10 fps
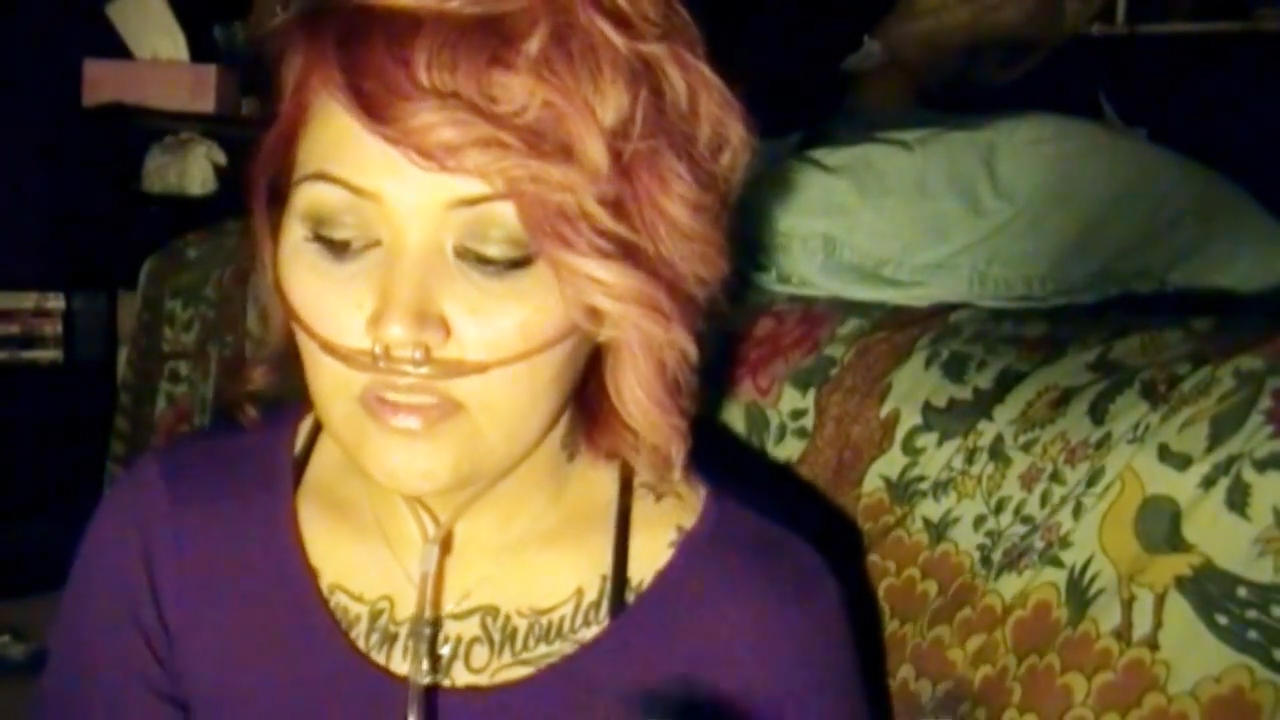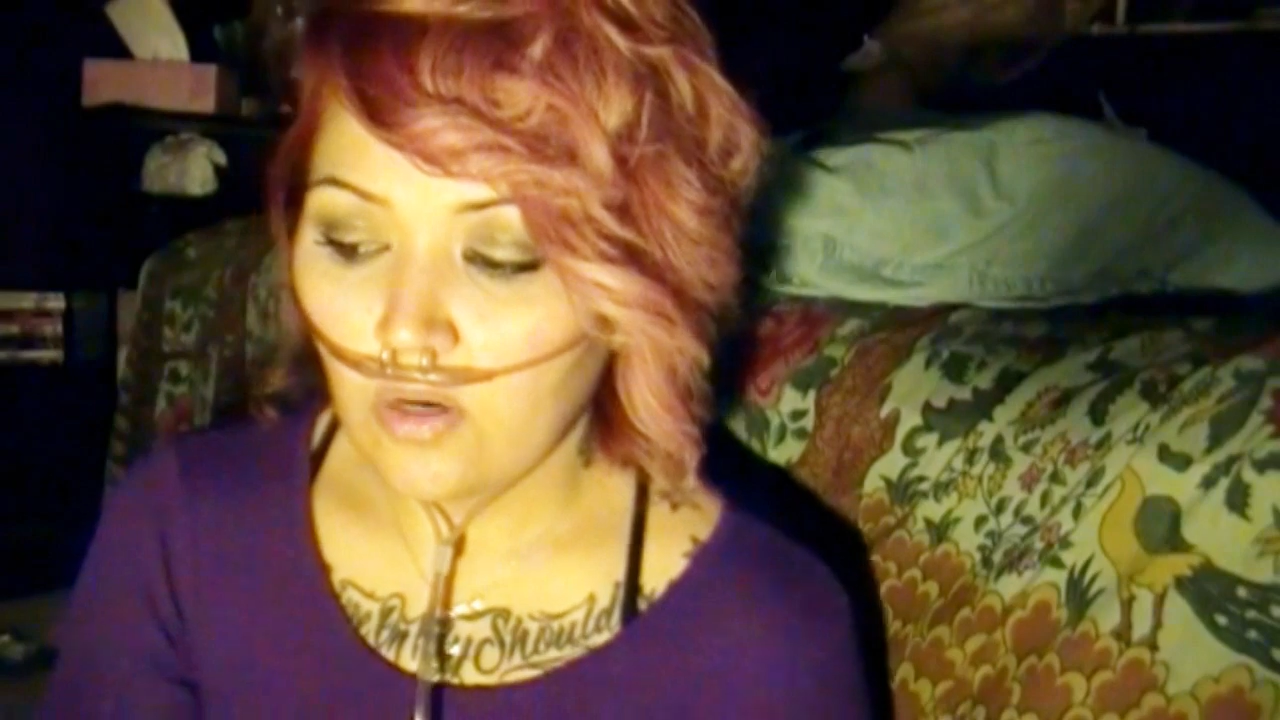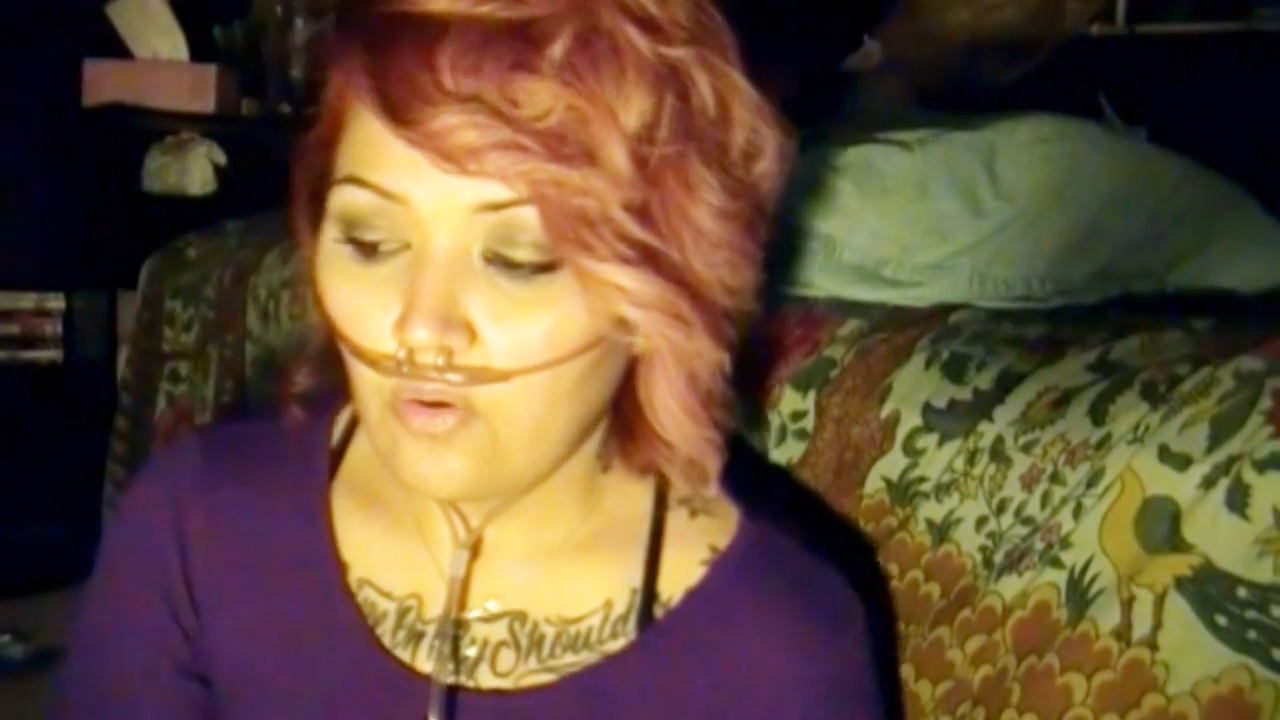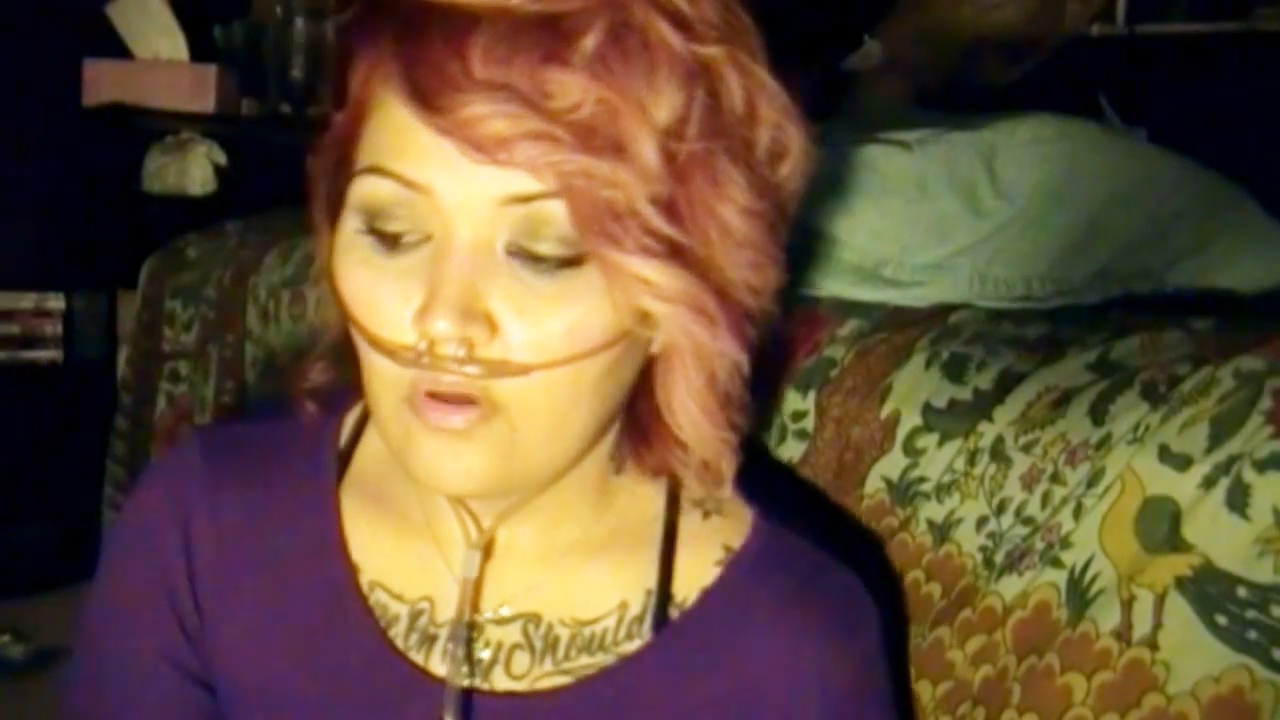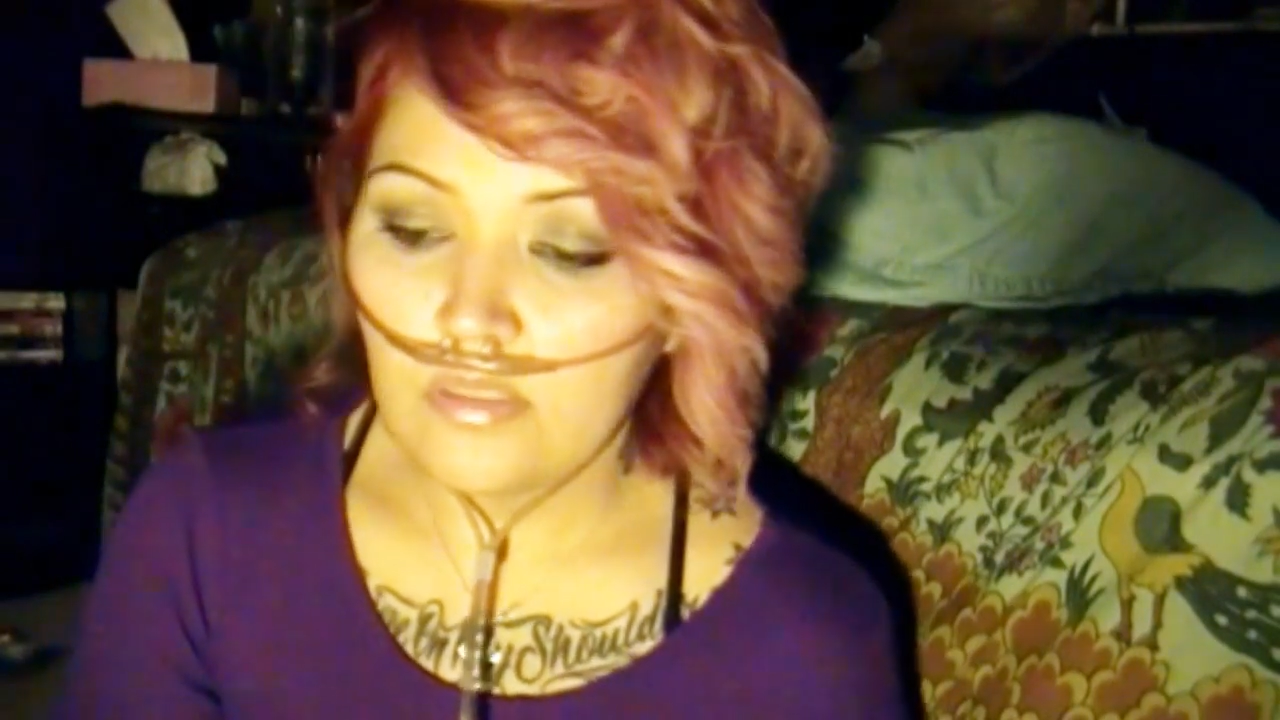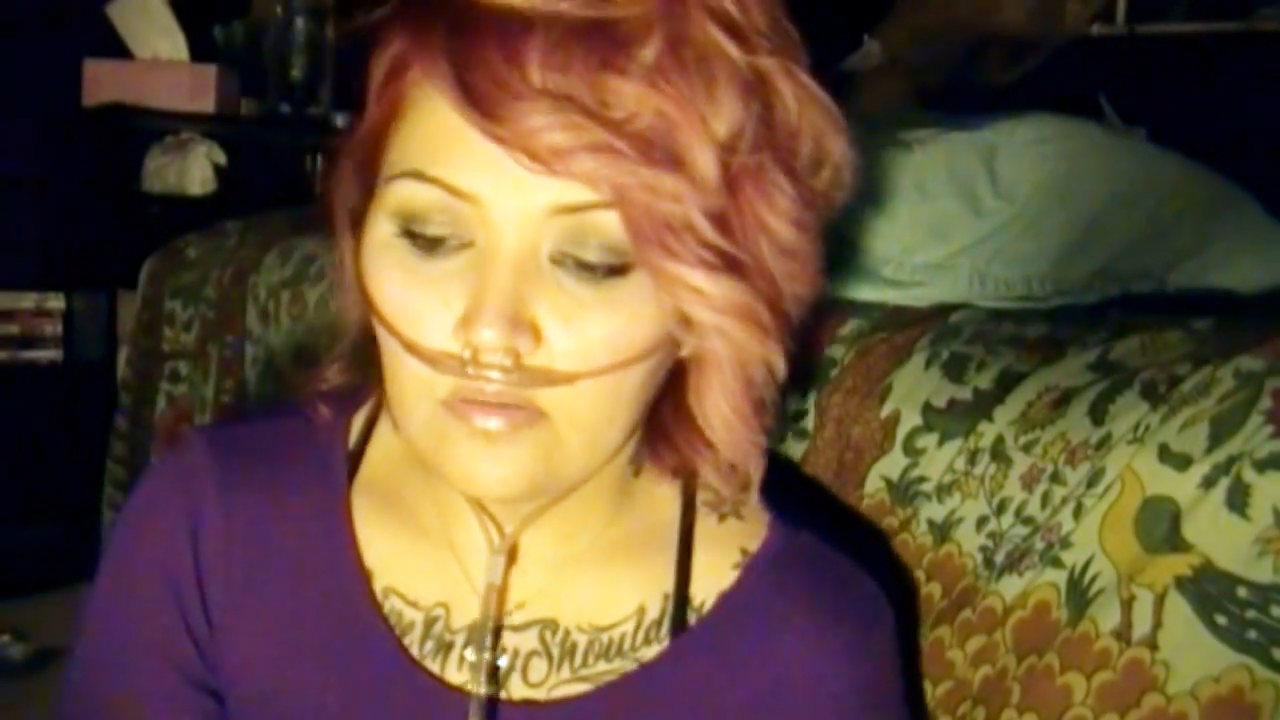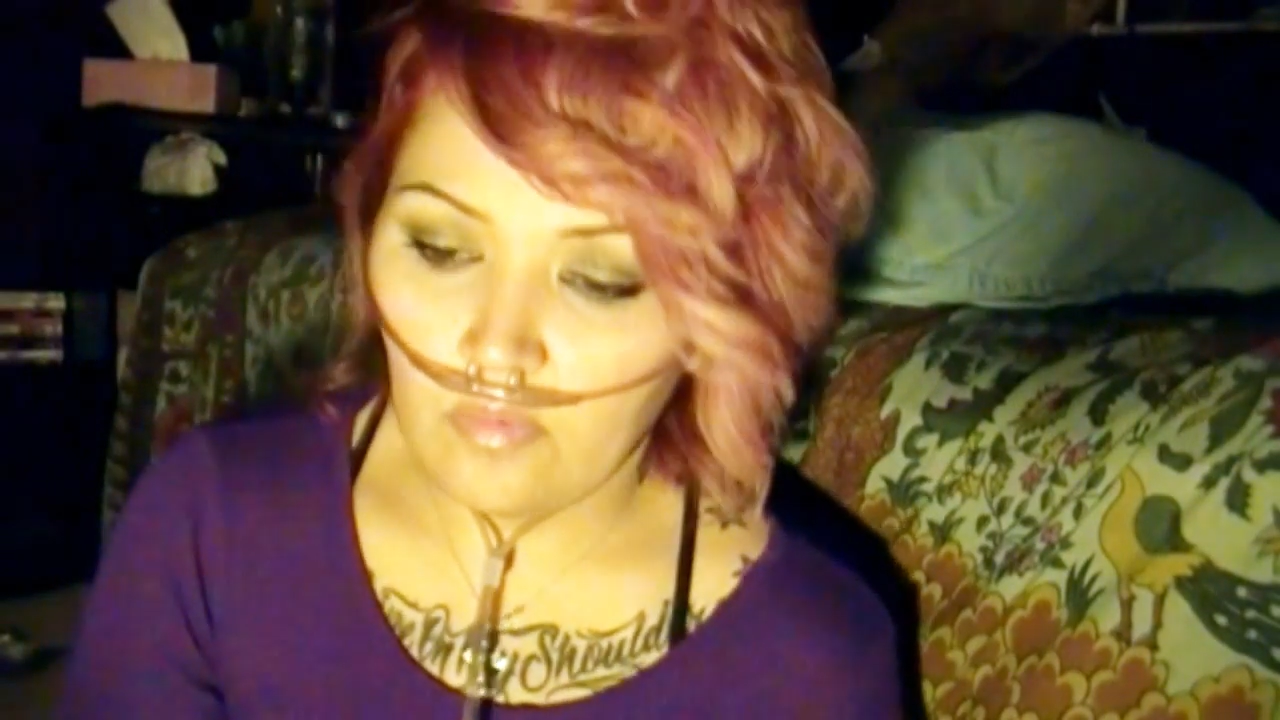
steroids